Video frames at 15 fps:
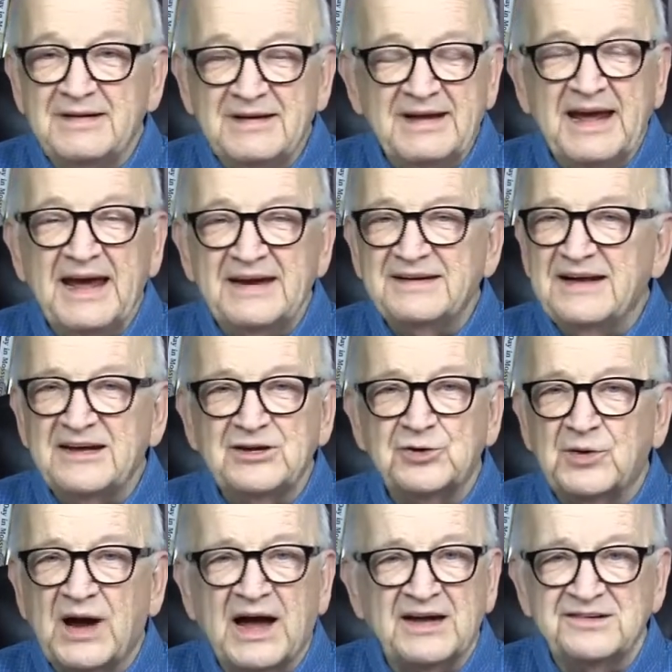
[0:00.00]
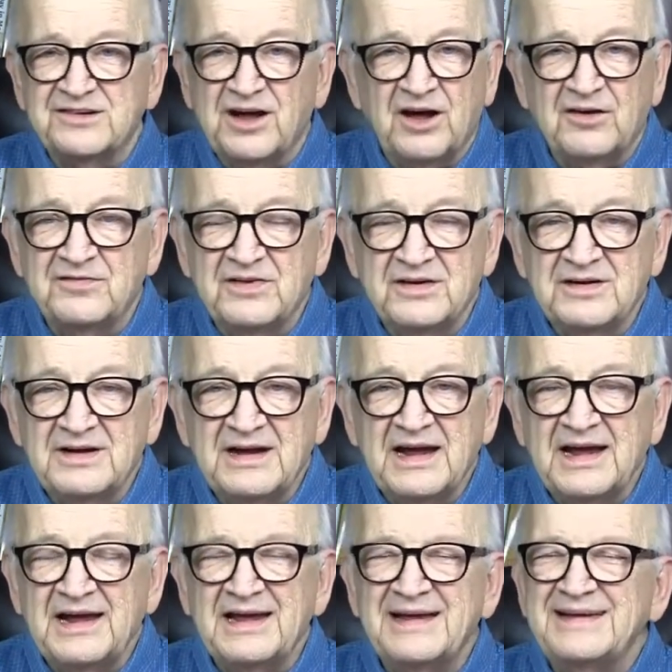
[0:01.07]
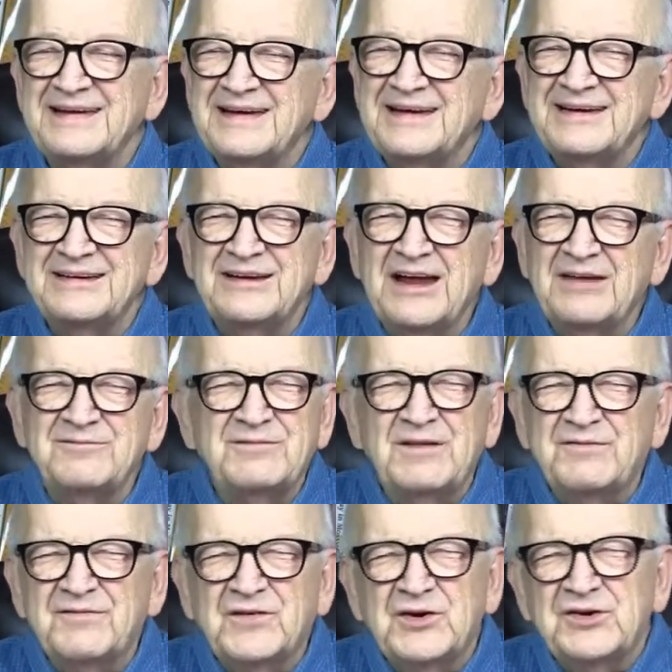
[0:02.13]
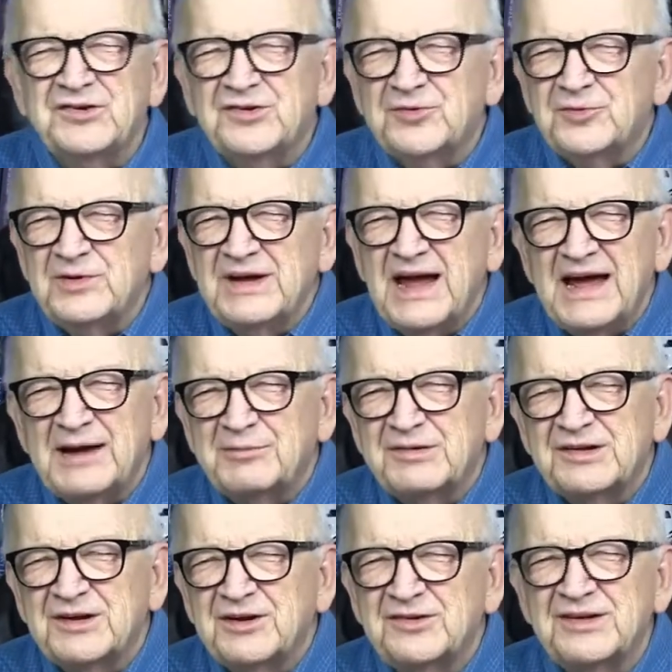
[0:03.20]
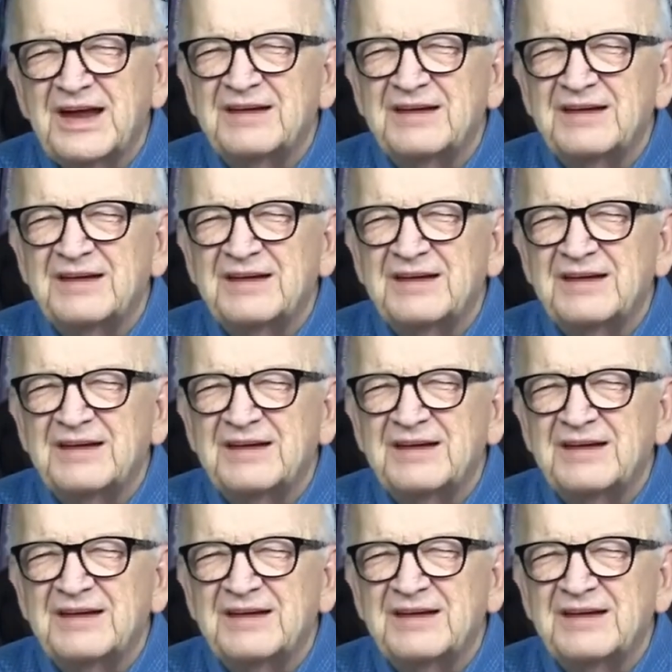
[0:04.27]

can't take your eyes off. The first 3 episodes